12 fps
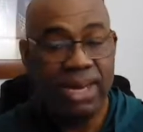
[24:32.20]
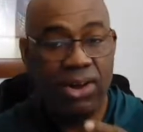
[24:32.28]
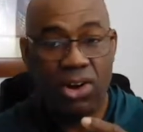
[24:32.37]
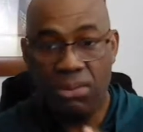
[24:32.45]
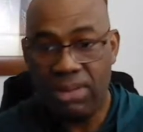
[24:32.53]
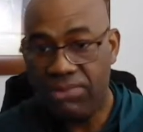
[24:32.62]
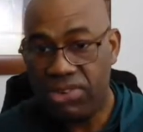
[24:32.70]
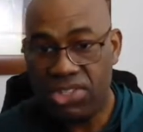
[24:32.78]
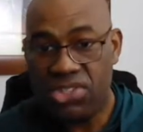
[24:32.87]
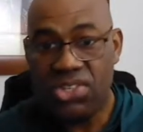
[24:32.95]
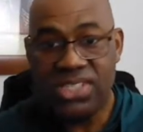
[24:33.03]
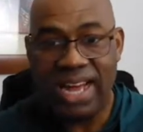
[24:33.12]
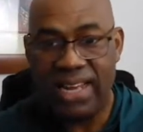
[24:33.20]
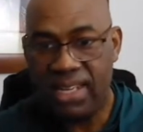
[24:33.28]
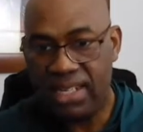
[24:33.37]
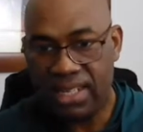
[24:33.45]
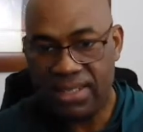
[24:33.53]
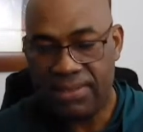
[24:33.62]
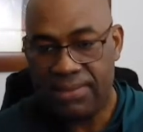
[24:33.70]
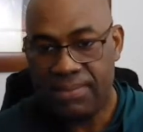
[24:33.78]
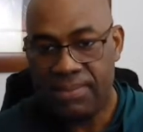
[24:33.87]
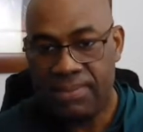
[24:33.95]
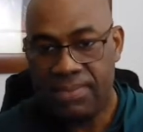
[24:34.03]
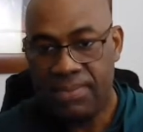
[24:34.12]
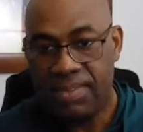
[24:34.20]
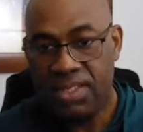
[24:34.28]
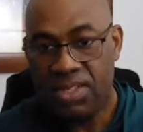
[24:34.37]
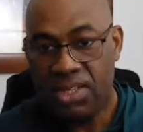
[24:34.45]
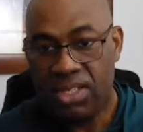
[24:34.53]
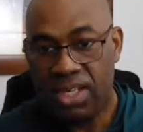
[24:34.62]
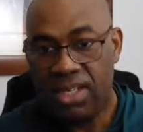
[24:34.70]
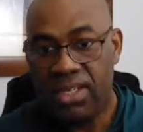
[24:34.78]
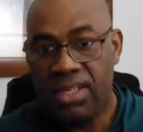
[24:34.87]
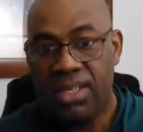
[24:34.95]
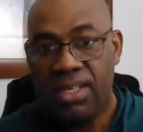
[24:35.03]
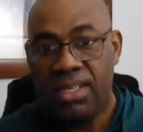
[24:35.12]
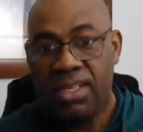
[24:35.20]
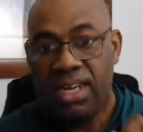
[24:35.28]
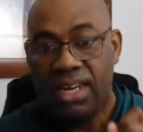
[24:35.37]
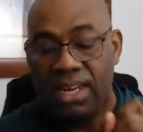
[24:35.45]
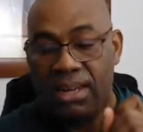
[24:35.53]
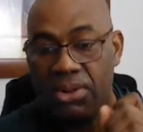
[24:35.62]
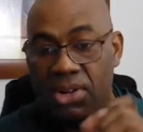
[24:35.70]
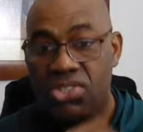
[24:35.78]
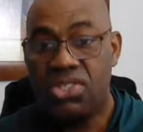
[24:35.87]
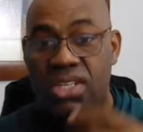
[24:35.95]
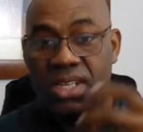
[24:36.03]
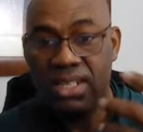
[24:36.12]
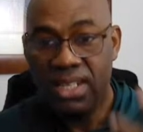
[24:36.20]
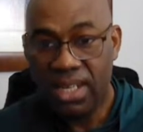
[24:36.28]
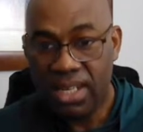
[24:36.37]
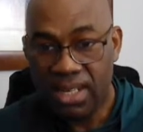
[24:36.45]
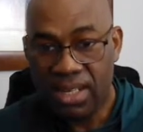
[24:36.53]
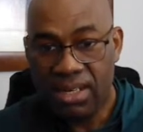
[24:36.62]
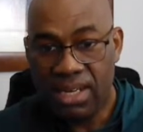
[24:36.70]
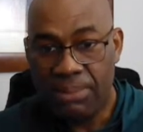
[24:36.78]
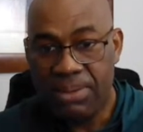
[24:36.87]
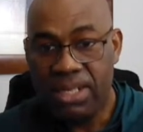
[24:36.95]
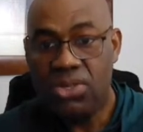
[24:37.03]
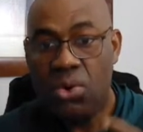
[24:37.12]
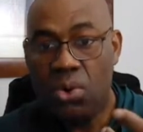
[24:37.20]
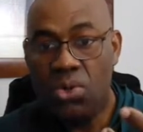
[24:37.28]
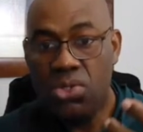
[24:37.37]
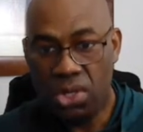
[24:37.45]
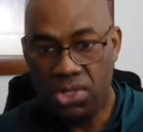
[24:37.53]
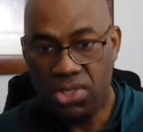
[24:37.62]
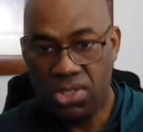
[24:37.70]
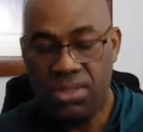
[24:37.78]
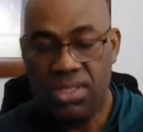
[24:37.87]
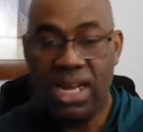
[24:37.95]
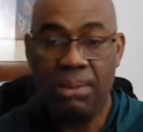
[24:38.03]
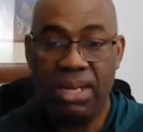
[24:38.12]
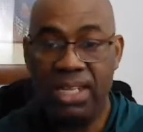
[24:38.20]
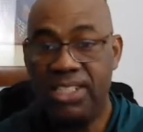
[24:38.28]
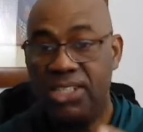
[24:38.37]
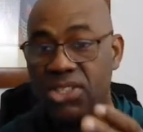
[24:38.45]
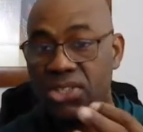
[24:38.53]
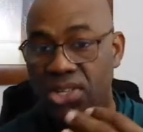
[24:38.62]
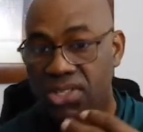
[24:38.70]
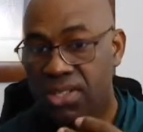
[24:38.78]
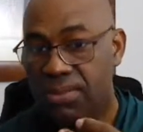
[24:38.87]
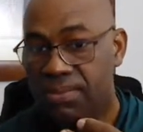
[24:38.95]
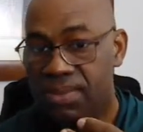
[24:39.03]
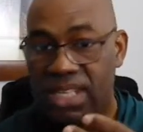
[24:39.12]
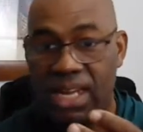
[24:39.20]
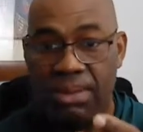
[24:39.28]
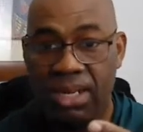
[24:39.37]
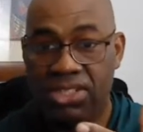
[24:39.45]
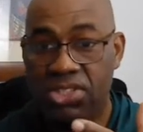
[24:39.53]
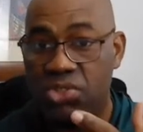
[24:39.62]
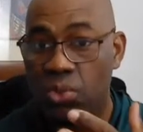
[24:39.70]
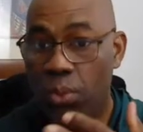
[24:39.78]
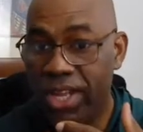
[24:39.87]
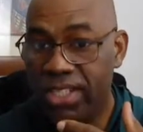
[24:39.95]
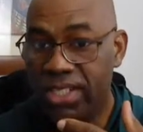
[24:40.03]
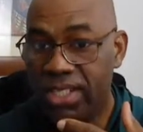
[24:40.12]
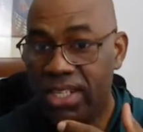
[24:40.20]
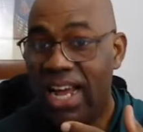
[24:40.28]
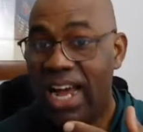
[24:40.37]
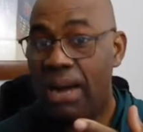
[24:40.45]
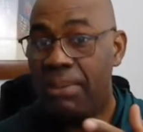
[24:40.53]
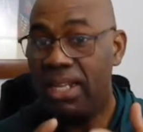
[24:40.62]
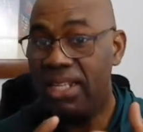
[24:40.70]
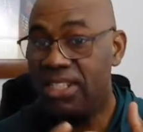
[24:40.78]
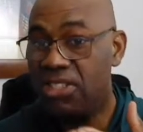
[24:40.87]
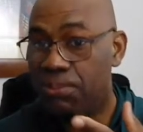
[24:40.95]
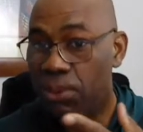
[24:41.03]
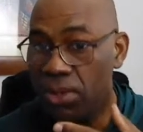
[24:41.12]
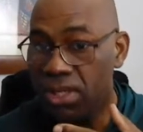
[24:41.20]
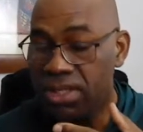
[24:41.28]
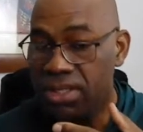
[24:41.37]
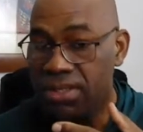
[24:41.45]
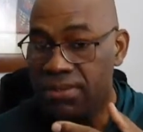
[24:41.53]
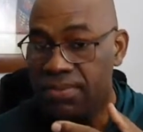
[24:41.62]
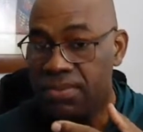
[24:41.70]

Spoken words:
All my furniture are leather. Okay, because the carpet hold dust. I'm allergic to dust. I'm allergic to weeds. I'm allergic to pollen.